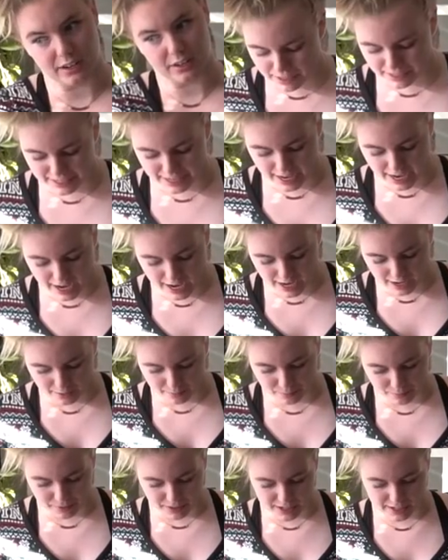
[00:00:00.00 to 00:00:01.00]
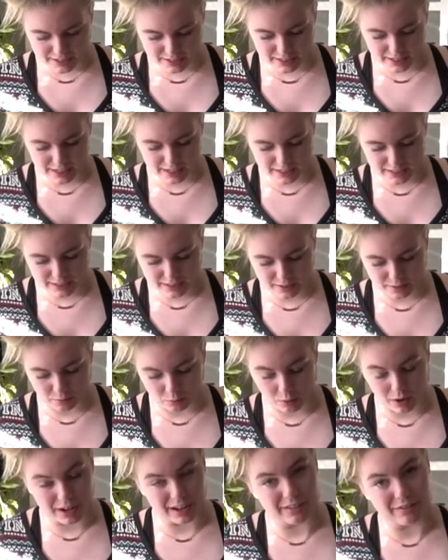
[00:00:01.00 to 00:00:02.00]
But yeah, this is
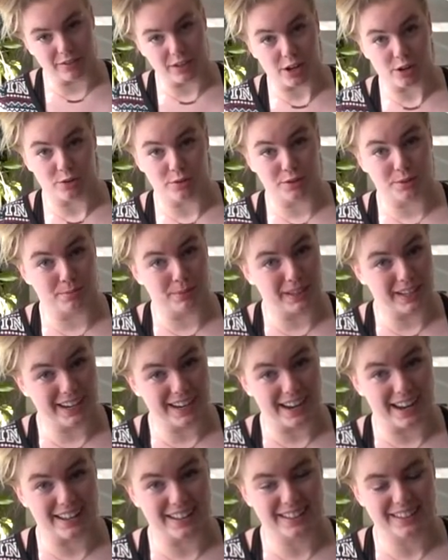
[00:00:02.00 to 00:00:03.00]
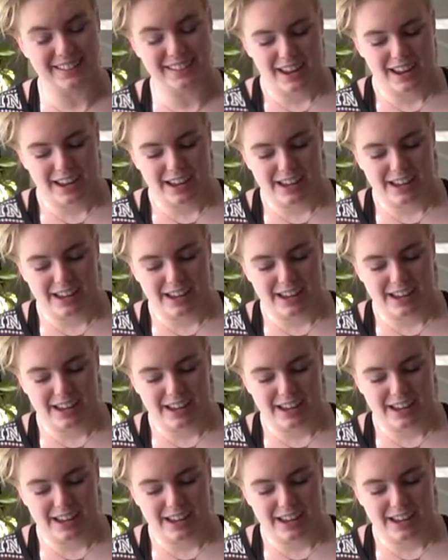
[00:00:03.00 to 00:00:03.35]
one of those plants.